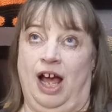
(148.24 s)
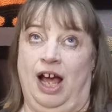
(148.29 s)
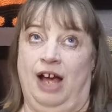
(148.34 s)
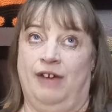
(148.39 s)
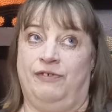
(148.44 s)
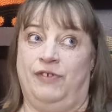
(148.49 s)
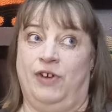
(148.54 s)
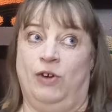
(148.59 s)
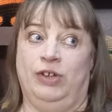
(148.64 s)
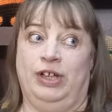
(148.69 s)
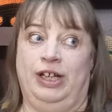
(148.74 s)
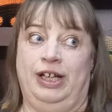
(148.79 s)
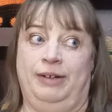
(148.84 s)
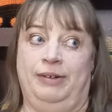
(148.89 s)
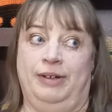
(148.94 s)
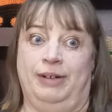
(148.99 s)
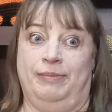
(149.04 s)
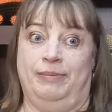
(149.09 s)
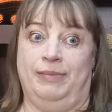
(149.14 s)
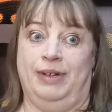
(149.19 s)
I've
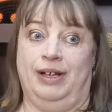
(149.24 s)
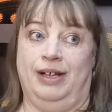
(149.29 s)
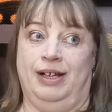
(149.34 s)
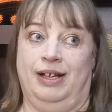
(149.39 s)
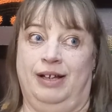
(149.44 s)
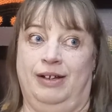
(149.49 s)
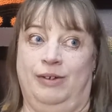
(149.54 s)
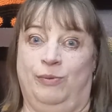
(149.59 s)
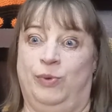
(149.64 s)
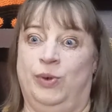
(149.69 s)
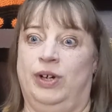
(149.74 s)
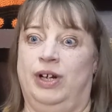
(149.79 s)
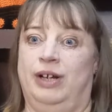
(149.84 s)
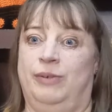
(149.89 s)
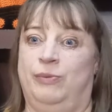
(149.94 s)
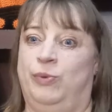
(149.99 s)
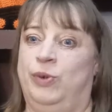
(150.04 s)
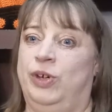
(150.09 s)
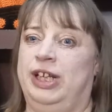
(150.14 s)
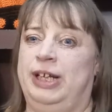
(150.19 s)
only
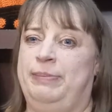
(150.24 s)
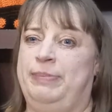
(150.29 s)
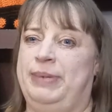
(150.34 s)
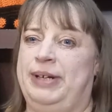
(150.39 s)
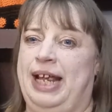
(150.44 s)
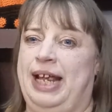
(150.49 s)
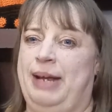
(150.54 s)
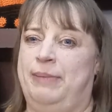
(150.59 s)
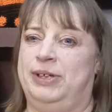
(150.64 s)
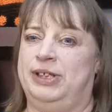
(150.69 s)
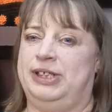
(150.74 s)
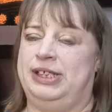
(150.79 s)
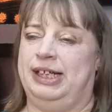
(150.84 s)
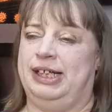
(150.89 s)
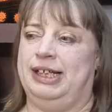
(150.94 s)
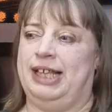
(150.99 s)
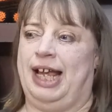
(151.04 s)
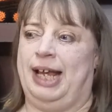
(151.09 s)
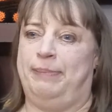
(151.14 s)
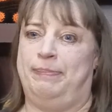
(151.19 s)
really been able
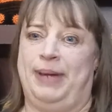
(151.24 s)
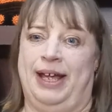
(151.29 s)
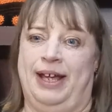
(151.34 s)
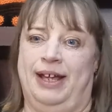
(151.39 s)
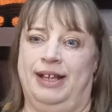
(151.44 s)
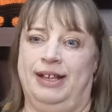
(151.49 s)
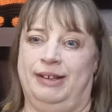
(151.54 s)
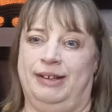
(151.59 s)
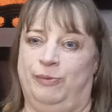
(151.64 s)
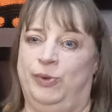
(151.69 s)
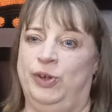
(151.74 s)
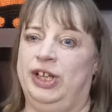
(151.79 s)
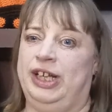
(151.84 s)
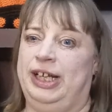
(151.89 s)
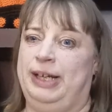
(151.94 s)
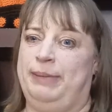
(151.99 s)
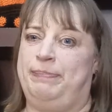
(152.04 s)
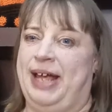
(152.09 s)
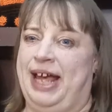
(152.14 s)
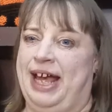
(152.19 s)
to like
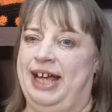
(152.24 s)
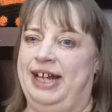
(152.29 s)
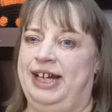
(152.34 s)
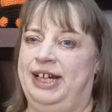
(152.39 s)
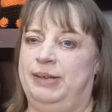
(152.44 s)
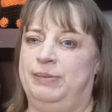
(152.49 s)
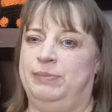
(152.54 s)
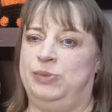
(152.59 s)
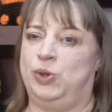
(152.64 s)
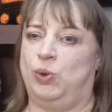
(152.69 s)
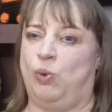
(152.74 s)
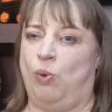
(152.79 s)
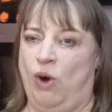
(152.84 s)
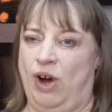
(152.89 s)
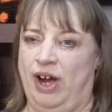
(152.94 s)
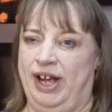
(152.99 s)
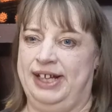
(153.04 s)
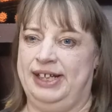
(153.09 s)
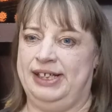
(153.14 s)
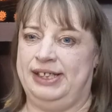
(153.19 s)
really pet him
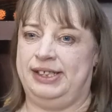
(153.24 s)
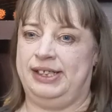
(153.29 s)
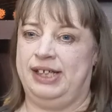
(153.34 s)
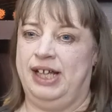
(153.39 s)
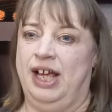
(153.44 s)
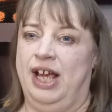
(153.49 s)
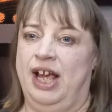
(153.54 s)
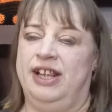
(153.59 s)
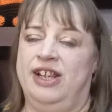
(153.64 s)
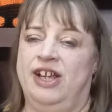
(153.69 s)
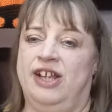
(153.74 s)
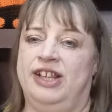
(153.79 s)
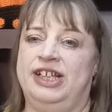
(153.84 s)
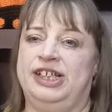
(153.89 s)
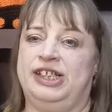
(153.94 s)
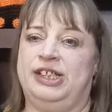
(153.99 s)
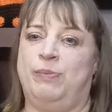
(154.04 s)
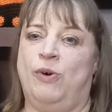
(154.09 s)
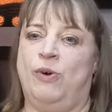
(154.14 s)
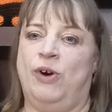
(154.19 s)
twice. Now
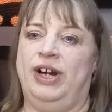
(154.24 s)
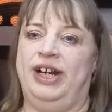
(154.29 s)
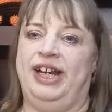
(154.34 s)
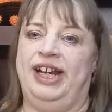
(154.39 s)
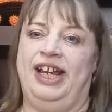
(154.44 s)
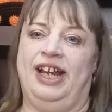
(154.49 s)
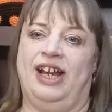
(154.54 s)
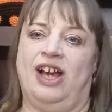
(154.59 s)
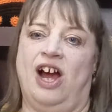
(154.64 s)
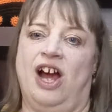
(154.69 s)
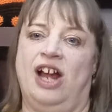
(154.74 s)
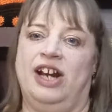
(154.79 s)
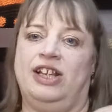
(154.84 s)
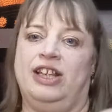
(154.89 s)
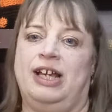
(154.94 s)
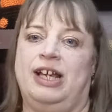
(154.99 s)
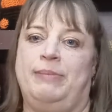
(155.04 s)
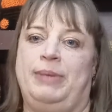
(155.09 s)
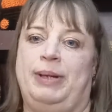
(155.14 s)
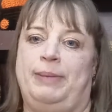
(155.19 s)
this morning he kind of
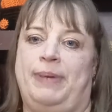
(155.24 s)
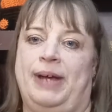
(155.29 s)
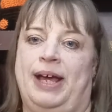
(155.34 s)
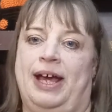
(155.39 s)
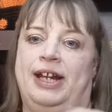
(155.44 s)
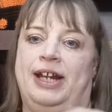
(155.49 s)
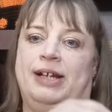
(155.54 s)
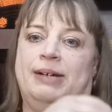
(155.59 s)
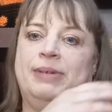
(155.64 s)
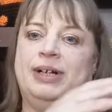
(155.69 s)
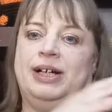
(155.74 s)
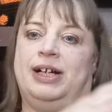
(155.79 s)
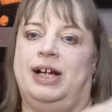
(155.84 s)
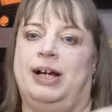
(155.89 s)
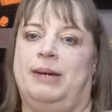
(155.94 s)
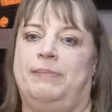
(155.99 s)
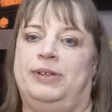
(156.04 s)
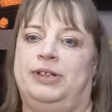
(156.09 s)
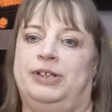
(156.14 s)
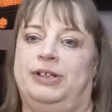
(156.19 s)
let me pet him a
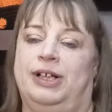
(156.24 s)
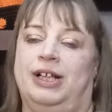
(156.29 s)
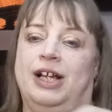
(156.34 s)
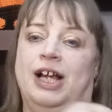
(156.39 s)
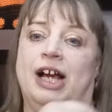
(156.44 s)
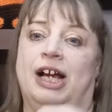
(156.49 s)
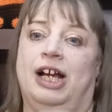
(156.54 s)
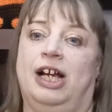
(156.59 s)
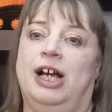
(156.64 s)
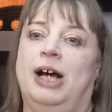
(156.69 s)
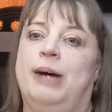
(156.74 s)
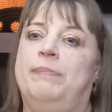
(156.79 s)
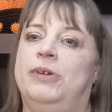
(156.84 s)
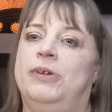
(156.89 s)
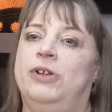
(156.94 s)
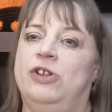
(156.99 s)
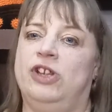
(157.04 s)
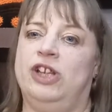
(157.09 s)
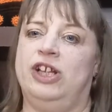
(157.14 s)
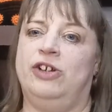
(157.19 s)
couple
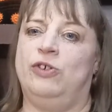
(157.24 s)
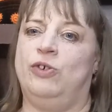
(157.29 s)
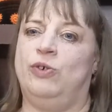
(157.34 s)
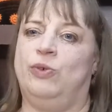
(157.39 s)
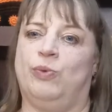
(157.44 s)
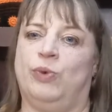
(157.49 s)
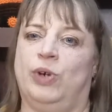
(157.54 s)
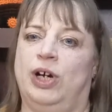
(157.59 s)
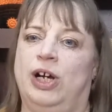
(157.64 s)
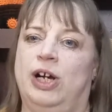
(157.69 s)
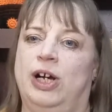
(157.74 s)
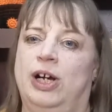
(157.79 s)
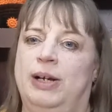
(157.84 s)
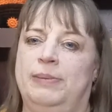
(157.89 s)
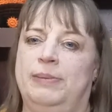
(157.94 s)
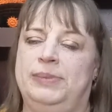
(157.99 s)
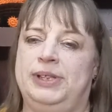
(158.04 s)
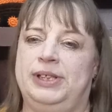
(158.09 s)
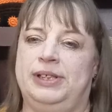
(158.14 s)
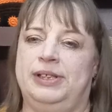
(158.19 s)
little
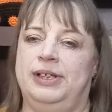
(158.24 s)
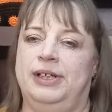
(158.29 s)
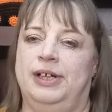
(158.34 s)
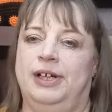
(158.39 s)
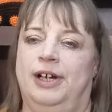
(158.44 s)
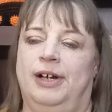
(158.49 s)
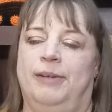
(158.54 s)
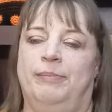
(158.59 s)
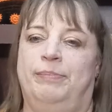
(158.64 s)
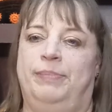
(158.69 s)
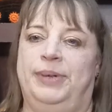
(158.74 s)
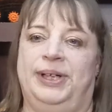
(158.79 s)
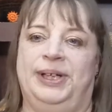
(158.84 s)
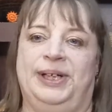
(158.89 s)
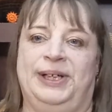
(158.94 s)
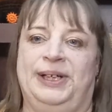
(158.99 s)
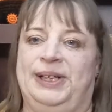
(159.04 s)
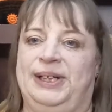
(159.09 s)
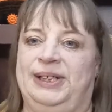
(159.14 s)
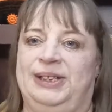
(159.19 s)
rubs,
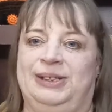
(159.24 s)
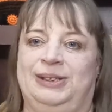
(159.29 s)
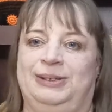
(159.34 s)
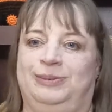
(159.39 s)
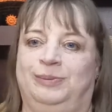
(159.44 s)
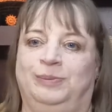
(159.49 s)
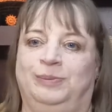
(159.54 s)
but